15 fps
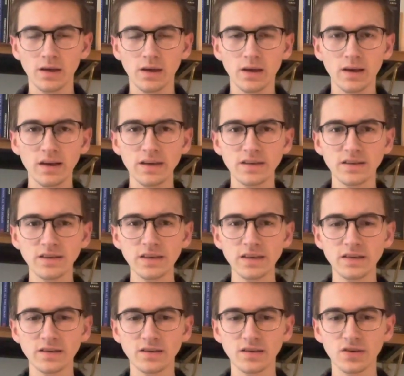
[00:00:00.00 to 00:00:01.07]
He
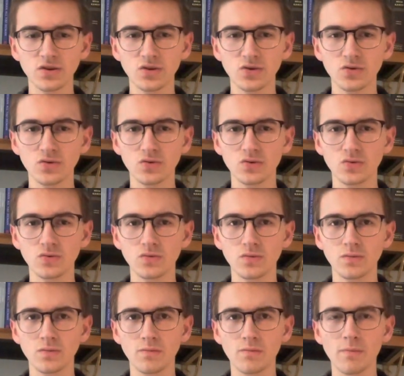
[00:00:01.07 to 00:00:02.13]
seeks to
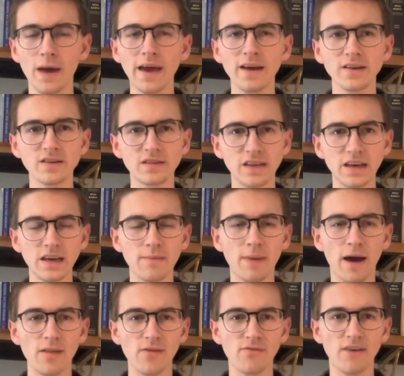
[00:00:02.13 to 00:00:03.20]
make us think
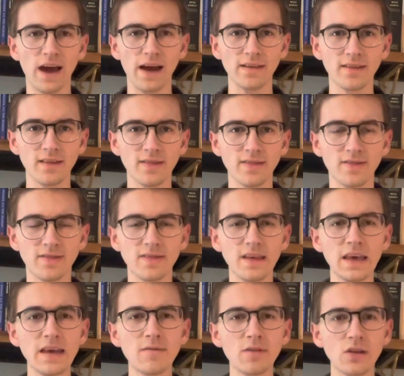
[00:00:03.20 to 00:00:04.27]
about the fact that
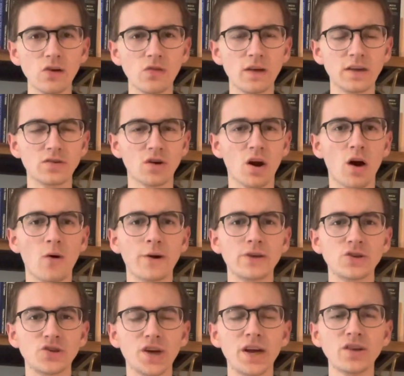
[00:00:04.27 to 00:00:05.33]
even though things are always
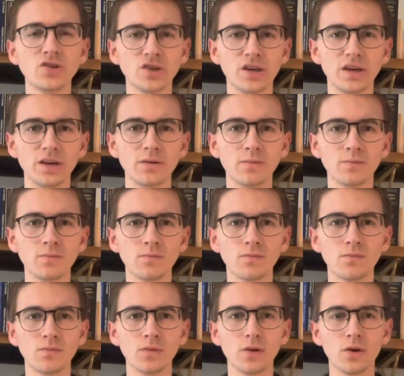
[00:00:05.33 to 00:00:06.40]
changing,
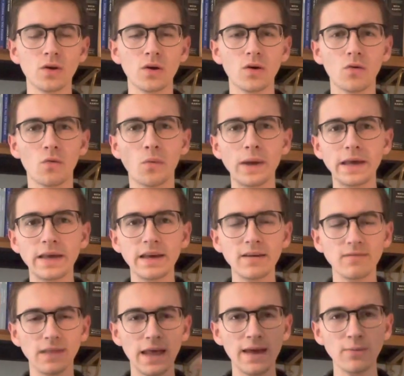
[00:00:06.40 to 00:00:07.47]
we
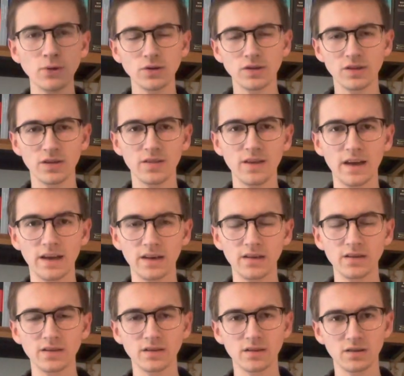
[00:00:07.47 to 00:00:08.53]
give labels to
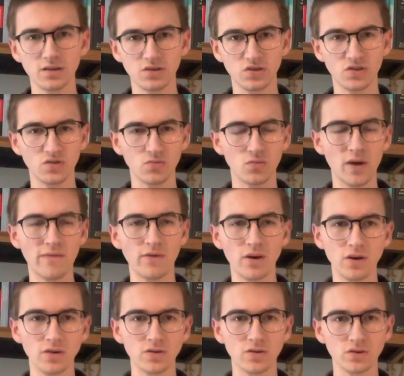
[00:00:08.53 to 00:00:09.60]
things such as
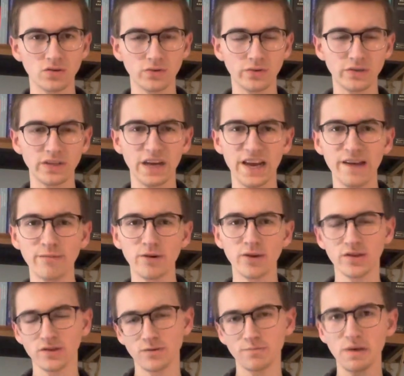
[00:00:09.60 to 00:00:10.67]
rivers or
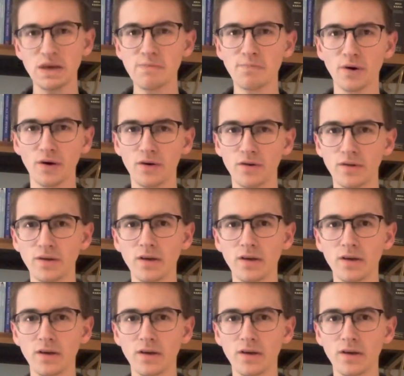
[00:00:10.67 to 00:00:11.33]
tables or people.